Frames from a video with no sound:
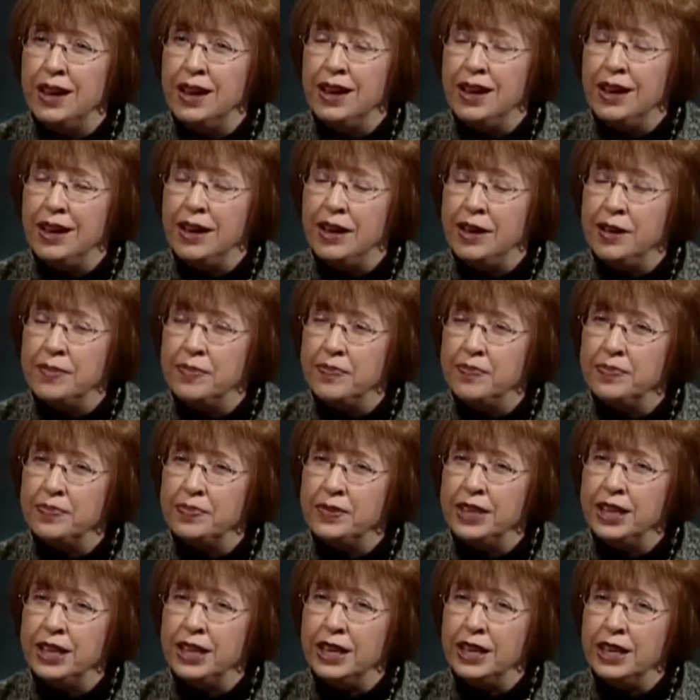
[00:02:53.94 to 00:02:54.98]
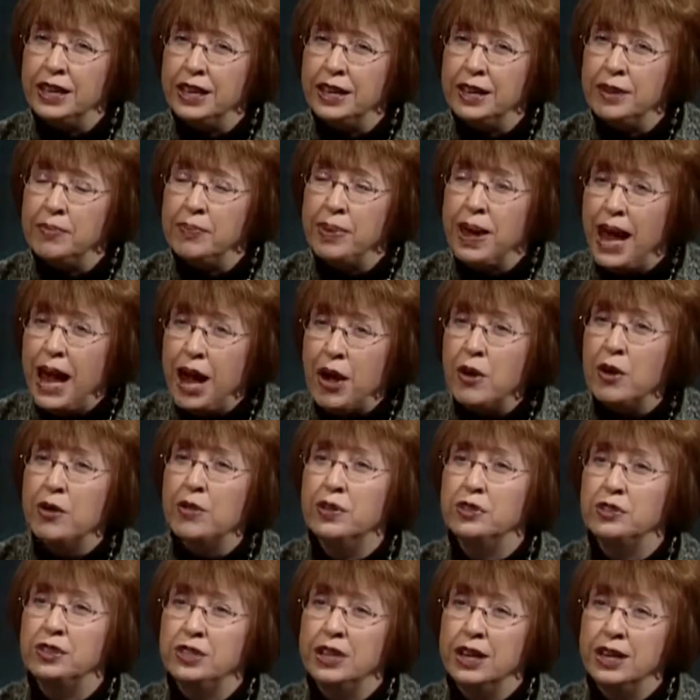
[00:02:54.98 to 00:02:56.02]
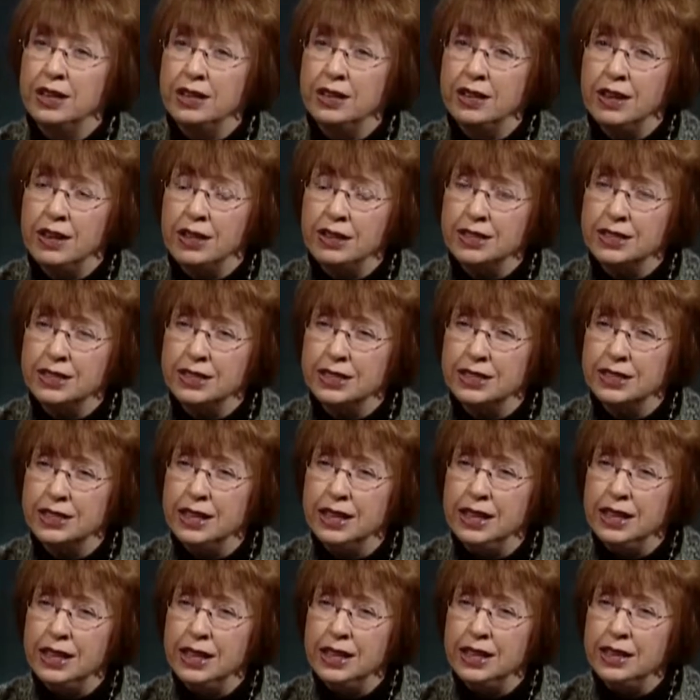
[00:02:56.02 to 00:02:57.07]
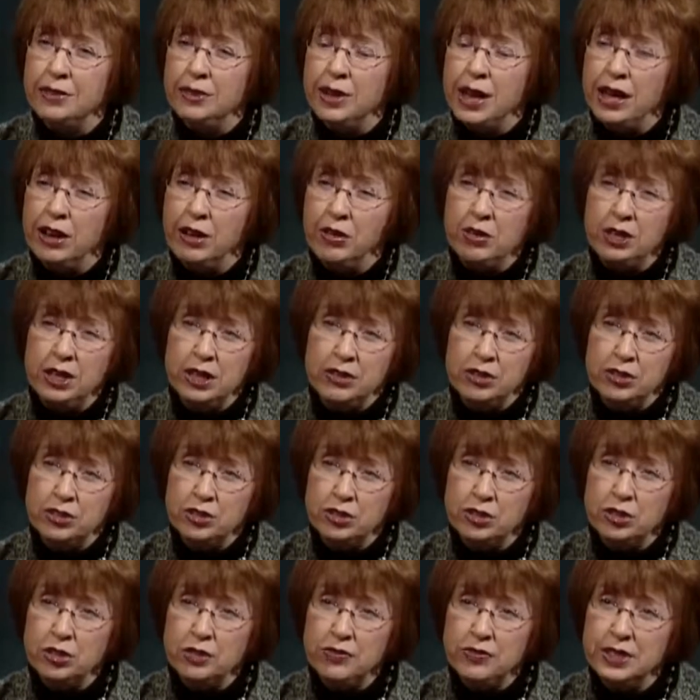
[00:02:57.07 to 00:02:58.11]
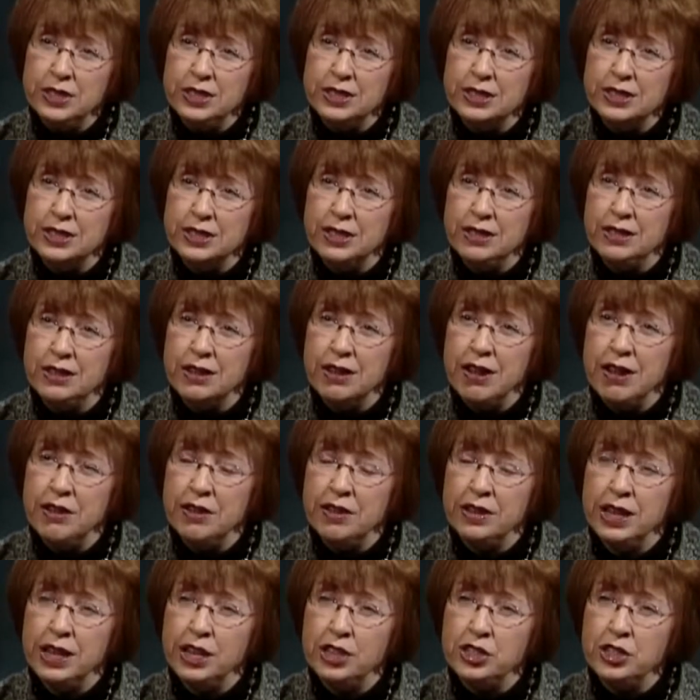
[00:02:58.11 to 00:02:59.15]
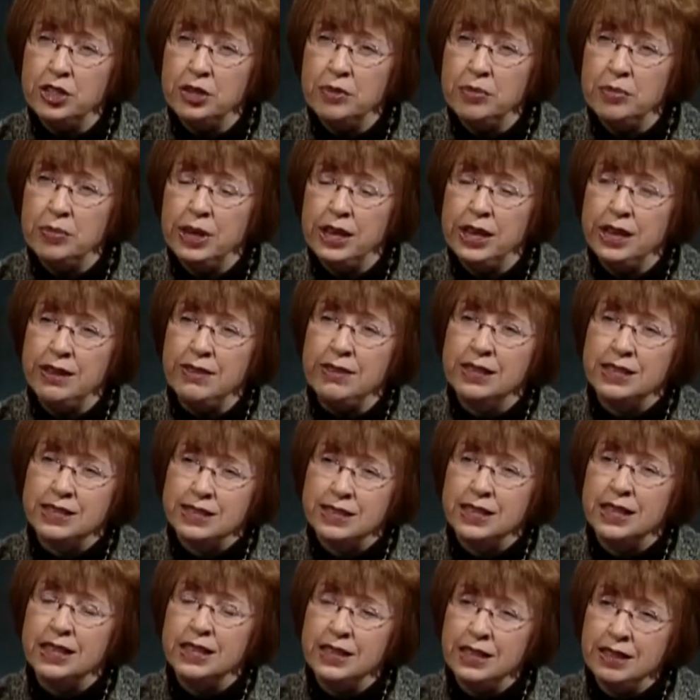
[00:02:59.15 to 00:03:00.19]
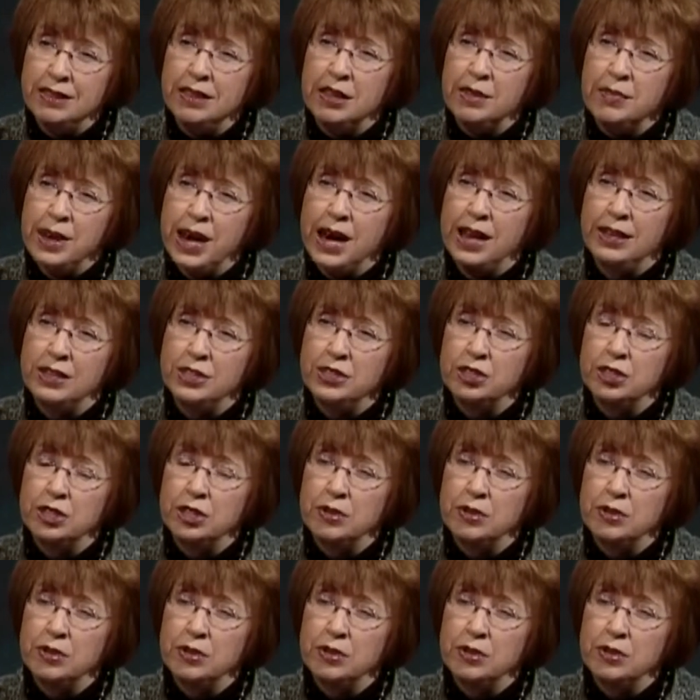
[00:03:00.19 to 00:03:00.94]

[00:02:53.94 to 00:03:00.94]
empower those young adults, not only in the service in the congregation, but in the sending them out into